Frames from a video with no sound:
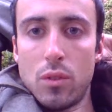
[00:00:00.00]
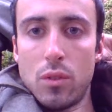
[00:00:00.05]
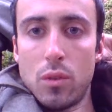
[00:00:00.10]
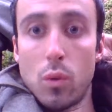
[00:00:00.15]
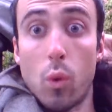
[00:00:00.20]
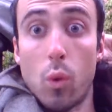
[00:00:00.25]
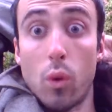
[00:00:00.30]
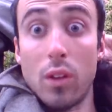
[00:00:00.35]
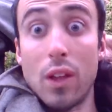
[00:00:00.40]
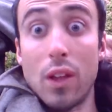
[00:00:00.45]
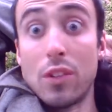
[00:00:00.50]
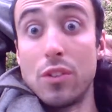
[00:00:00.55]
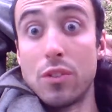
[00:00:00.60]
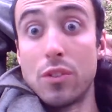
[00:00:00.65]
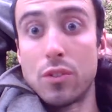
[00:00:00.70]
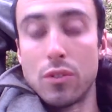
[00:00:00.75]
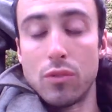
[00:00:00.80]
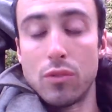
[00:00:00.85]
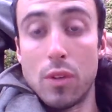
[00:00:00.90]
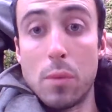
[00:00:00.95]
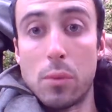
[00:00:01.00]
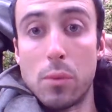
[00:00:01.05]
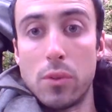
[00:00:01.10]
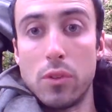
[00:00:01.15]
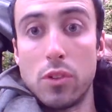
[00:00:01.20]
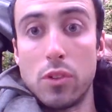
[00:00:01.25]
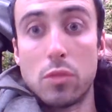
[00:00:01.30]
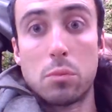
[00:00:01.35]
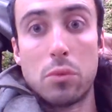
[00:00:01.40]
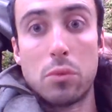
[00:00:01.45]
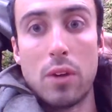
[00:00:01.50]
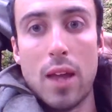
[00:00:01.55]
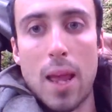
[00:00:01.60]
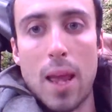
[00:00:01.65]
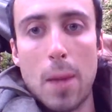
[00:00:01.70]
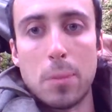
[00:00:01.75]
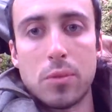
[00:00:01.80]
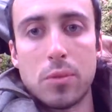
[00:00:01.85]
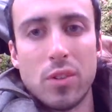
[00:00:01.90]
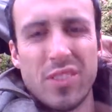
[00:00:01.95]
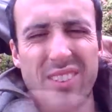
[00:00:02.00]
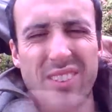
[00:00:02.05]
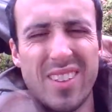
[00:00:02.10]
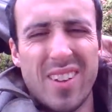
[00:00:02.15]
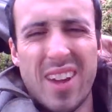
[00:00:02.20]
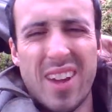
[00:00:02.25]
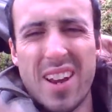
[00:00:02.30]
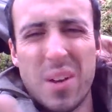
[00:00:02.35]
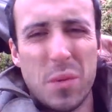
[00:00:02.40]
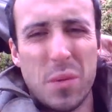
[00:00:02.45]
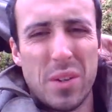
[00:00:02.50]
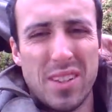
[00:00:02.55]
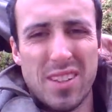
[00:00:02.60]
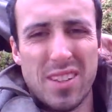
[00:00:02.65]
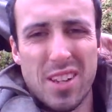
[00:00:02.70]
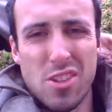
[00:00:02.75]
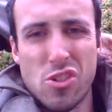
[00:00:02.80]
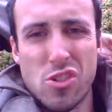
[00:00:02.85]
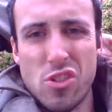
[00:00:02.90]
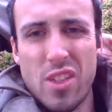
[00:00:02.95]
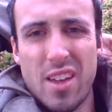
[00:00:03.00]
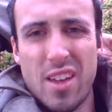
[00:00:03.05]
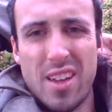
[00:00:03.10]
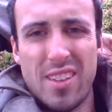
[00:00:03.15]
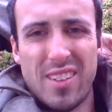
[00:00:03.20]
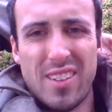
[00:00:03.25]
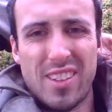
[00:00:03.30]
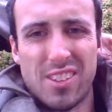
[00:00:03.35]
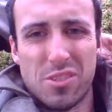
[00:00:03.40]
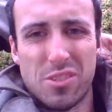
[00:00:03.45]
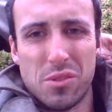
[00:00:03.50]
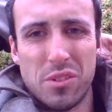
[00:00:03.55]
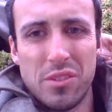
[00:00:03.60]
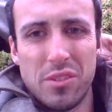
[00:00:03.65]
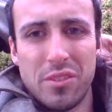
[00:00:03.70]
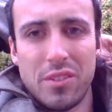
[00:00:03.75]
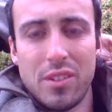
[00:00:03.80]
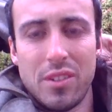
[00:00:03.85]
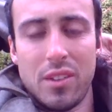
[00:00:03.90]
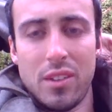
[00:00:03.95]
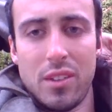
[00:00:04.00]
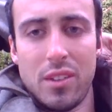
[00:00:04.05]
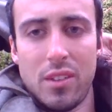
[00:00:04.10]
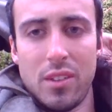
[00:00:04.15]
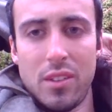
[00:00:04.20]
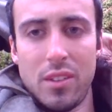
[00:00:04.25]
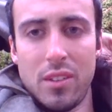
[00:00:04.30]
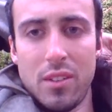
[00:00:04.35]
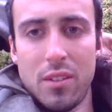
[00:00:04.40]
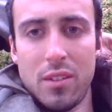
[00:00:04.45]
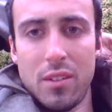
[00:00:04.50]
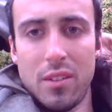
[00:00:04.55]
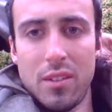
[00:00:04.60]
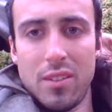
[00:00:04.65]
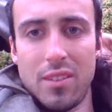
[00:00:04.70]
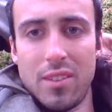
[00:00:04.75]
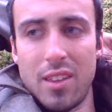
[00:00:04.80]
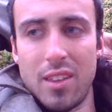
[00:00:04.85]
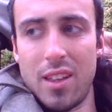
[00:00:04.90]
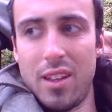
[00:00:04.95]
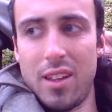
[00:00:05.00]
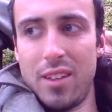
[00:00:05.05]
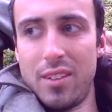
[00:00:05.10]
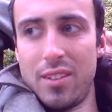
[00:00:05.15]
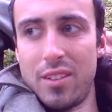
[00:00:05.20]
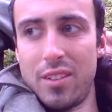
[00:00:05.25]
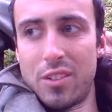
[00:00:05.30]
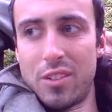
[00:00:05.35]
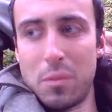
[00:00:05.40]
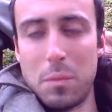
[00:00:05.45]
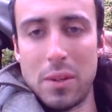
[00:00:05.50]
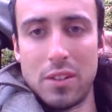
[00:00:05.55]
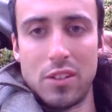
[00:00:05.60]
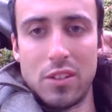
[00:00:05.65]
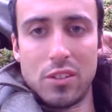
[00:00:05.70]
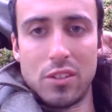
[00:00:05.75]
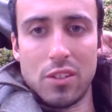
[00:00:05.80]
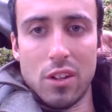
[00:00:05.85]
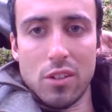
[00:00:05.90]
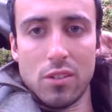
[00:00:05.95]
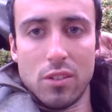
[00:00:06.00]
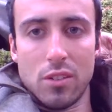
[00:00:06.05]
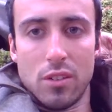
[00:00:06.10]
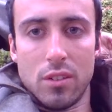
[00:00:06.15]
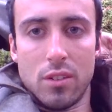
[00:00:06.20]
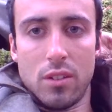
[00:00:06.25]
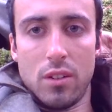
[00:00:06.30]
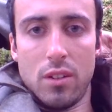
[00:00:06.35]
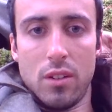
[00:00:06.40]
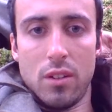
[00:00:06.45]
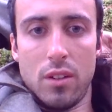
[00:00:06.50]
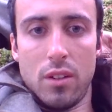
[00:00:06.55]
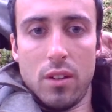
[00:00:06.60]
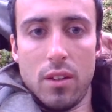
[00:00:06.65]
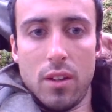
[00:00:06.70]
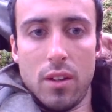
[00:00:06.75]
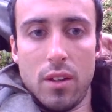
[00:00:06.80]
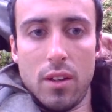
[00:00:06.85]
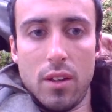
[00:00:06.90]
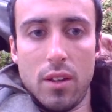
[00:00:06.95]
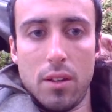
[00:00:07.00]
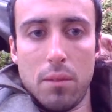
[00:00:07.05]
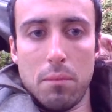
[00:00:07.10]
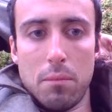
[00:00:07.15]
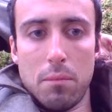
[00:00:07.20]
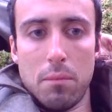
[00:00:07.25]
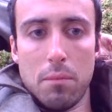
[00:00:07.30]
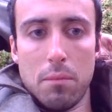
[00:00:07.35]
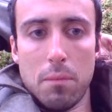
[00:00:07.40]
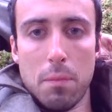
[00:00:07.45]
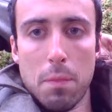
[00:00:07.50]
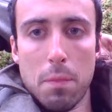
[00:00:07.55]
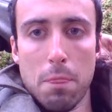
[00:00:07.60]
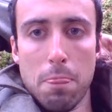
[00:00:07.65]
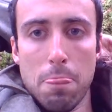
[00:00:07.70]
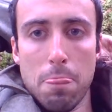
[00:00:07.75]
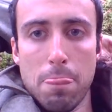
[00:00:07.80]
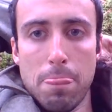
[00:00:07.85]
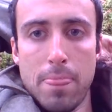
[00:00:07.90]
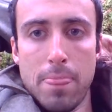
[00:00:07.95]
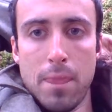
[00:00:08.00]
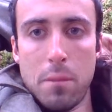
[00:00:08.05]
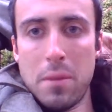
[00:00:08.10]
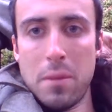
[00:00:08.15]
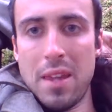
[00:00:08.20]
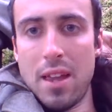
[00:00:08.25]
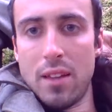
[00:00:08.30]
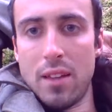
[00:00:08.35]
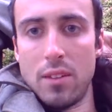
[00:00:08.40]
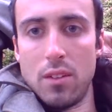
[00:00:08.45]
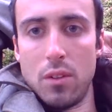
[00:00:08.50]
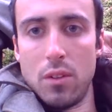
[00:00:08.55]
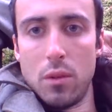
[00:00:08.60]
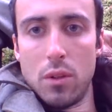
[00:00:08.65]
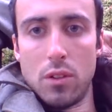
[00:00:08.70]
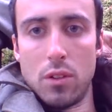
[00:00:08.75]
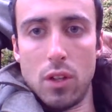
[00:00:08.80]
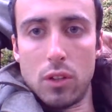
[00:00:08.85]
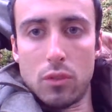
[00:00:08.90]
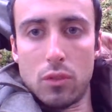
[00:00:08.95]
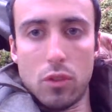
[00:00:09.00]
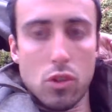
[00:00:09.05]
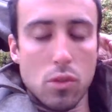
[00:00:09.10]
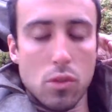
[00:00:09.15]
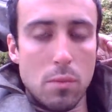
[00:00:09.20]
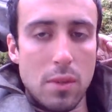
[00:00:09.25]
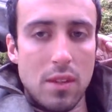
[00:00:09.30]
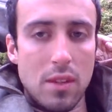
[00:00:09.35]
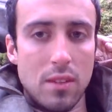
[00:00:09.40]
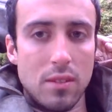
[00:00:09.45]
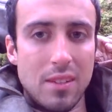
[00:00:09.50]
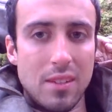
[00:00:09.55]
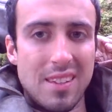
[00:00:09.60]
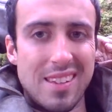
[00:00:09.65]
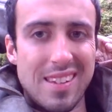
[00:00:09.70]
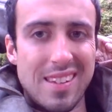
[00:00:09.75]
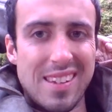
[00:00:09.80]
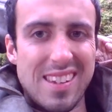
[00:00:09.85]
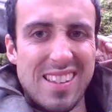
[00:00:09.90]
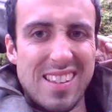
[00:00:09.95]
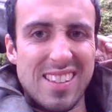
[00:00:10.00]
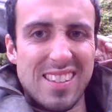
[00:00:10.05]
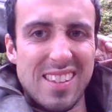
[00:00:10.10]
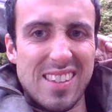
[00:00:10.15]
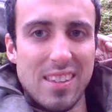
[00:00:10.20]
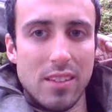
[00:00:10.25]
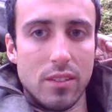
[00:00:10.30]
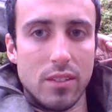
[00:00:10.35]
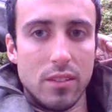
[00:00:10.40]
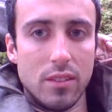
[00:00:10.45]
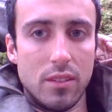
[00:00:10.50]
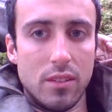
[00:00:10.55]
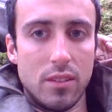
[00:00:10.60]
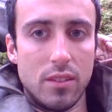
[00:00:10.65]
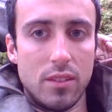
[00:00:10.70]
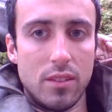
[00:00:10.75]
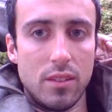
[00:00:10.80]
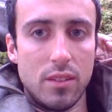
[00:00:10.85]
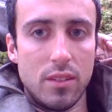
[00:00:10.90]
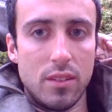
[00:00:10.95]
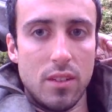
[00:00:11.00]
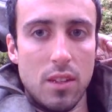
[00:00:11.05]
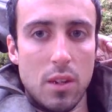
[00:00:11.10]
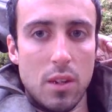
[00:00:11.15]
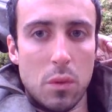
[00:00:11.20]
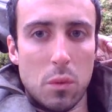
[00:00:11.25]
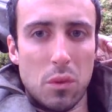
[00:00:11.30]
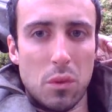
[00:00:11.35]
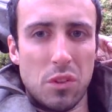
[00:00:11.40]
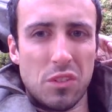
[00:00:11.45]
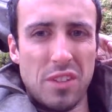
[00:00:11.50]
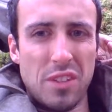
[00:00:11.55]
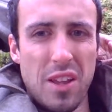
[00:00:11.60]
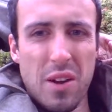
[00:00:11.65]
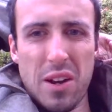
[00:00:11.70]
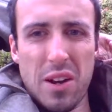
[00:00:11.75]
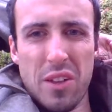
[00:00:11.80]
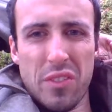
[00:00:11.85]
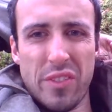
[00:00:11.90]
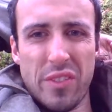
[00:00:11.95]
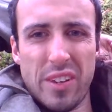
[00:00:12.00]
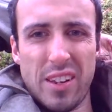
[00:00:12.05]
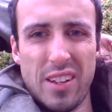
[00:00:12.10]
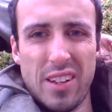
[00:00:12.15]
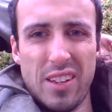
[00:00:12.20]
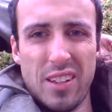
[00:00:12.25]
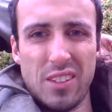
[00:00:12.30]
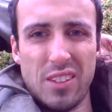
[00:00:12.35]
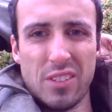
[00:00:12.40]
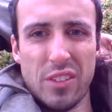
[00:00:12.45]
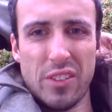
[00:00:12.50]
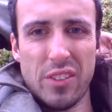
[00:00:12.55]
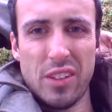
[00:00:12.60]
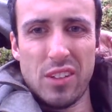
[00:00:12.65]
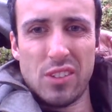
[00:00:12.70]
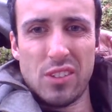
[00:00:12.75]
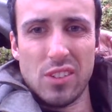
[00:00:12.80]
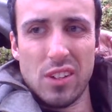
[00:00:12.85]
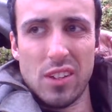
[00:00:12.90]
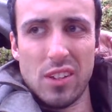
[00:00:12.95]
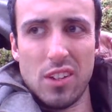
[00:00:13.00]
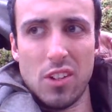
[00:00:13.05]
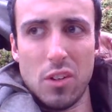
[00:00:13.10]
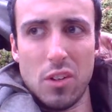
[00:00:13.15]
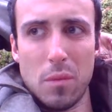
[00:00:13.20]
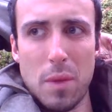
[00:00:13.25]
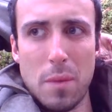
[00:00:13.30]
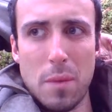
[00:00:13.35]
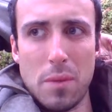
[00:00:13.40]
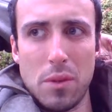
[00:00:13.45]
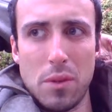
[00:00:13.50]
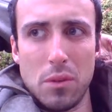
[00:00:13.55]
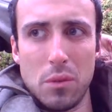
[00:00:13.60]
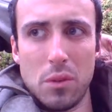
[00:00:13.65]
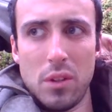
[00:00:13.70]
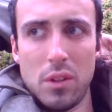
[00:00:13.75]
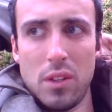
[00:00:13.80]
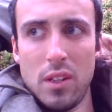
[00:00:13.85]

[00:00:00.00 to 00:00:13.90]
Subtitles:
or a license to reproduce, perhaps. So I don't want to touch that. That's sort of not. It's a big discussion. Um, but yeah, adultery should be illegal. Whereas now, I don't think it is. I think it's like maybe you